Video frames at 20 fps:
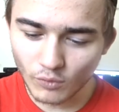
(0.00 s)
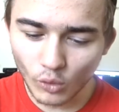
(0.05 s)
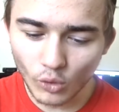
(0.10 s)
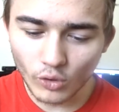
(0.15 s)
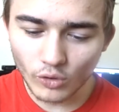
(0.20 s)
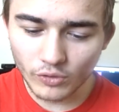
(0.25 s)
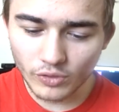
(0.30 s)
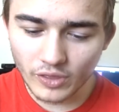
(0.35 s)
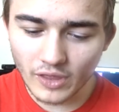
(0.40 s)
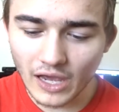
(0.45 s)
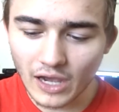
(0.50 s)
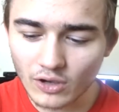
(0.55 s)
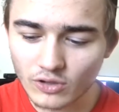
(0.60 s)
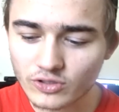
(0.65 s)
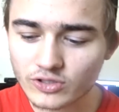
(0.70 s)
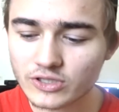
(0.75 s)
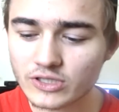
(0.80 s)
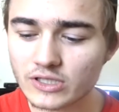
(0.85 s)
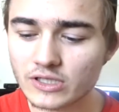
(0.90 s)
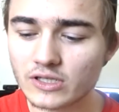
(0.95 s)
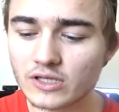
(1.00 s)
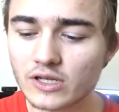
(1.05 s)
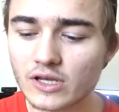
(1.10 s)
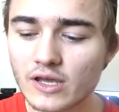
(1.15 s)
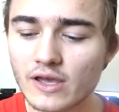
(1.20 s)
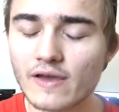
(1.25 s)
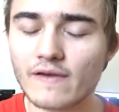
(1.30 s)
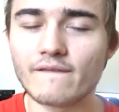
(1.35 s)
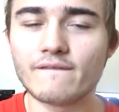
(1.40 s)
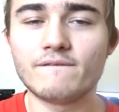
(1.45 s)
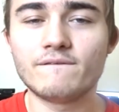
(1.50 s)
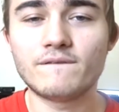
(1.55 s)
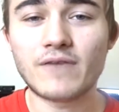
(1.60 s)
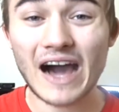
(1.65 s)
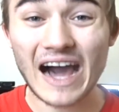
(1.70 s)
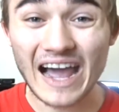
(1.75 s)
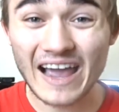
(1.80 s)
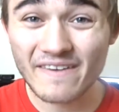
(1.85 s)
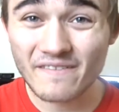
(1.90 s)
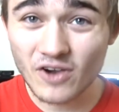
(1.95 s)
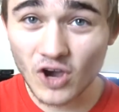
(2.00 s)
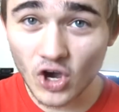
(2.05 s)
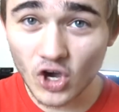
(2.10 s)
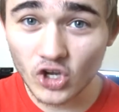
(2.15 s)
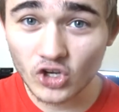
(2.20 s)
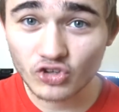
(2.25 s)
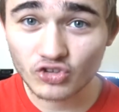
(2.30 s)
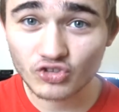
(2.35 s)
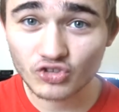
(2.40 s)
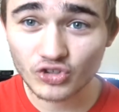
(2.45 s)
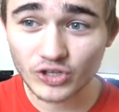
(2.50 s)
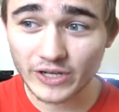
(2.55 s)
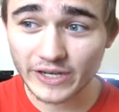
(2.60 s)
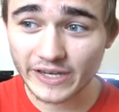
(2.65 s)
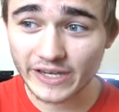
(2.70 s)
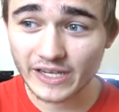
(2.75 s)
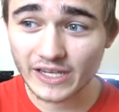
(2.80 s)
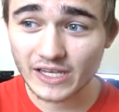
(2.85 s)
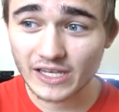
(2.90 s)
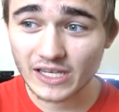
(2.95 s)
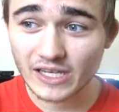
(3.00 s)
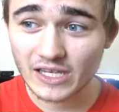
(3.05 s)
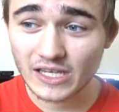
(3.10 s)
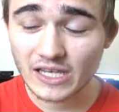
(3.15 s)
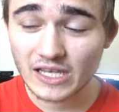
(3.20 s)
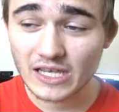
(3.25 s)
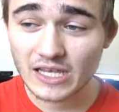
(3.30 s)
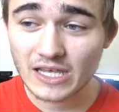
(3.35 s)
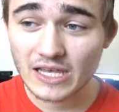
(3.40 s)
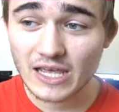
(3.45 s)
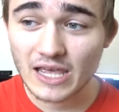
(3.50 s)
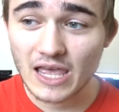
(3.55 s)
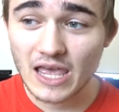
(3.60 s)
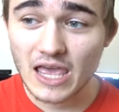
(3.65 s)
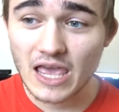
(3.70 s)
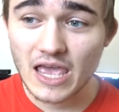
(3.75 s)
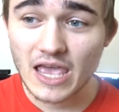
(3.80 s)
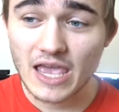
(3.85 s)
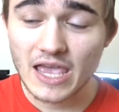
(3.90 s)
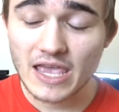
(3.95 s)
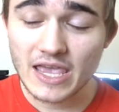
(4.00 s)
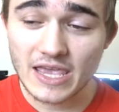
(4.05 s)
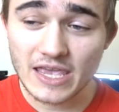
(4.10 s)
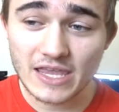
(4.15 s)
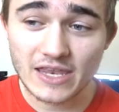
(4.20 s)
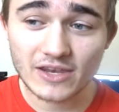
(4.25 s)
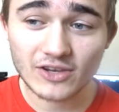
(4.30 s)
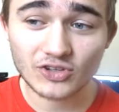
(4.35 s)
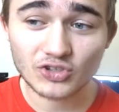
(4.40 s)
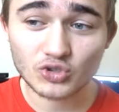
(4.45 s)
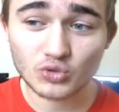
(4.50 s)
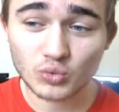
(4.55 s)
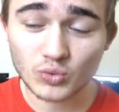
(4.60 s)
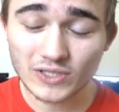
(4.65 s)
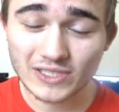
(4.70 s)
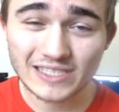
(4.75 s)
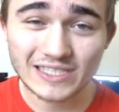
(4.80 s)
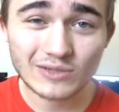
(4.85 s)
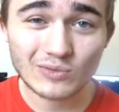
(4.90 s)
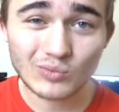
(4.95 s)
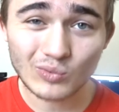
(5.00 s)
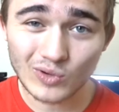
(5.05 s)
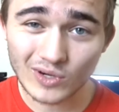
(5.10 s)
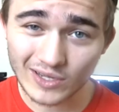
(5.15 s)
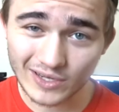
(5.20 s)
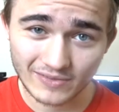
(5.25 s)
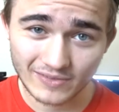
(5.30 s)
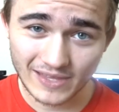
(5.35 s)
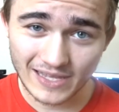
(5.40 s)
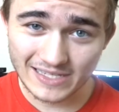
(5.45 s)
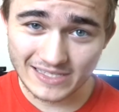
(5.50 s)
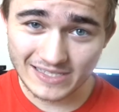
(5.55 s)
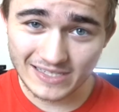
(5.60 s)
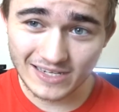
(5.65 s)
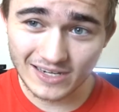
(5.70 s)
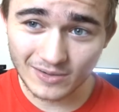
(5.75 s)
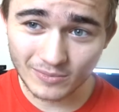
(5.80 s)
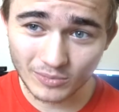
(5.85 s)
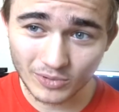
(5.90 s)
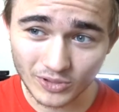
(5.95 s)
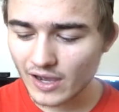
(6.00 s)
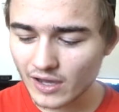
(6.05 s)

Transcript: 4,521. That's the number.